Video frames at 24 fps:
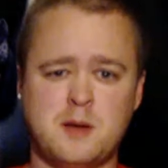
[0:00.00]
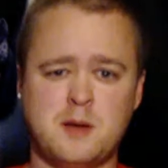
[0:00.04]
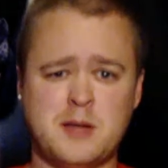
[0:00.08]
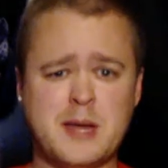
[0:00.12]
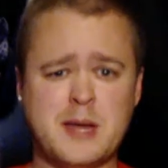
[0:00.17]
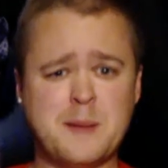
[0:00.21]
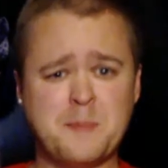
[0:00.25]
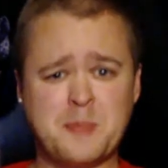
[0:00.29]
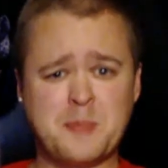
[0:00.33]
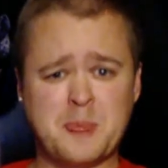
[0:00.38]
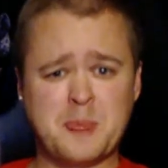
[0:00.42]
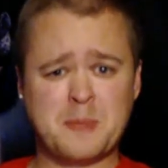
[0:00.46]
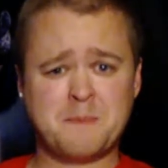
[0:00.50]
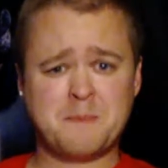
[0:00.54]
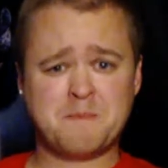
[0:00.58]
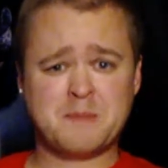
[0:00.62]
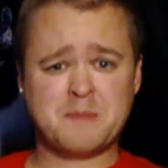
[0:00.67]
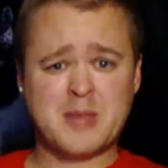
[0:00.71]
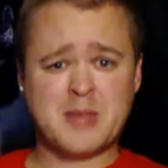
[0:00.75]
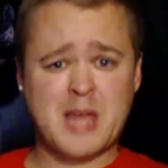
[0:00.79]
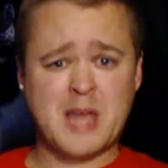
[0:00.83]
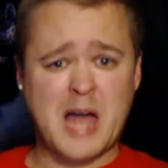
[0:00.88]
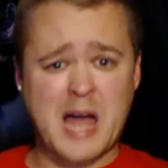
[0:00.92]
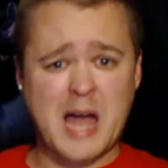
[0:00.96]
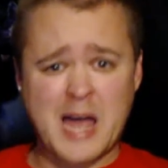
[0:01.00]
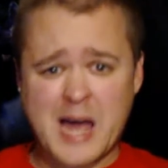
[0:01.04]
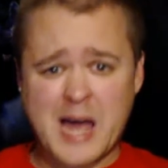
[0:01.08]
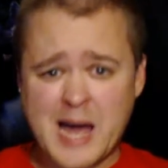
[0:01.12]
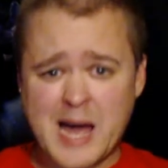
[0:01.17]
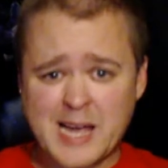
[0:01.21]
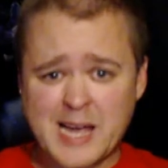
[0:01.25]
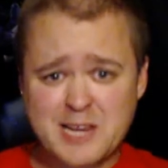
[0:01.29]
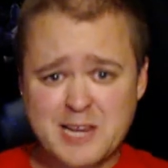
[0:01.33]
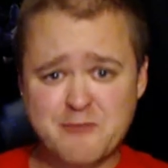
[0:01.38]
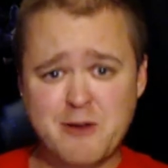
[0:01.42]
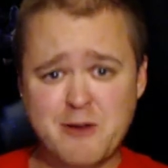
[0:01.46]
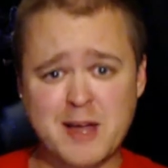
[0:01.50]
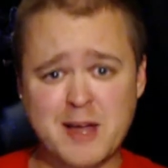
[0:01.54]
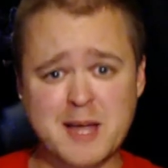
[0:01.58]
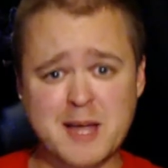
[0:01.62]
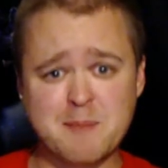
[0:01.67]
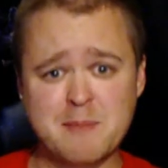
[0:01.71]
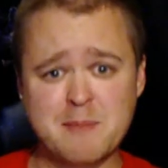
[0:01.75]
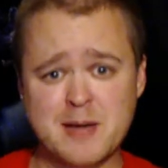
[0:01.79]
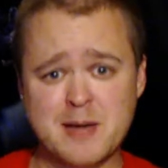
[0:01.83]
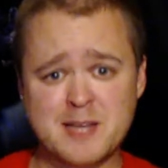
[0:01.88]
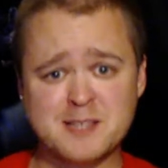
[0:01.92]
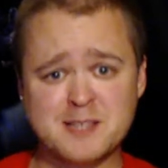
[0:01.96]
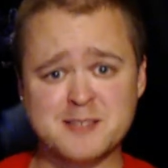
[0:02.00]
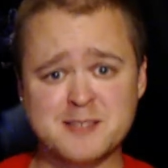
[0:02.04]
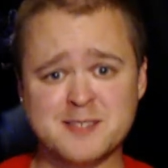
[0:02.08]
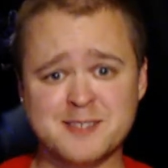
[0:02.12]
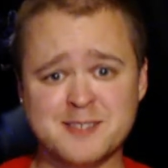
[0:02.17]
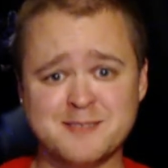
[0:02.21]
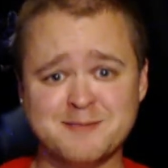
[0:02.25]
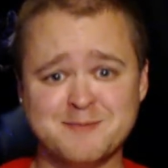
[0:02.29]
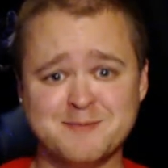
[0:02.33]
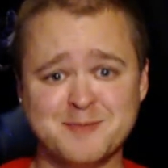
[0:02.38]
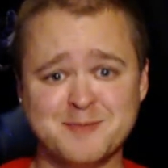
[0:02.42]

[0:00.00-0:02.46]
Yep, I highly recommend